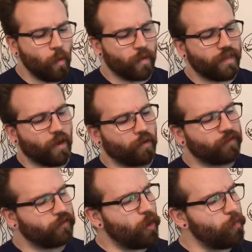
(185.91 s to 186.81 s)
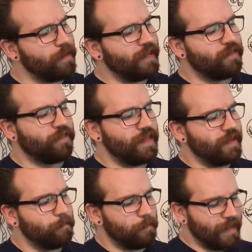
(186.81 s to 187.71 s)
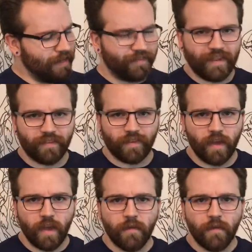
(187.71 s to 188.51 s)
where there are so many thin pieces,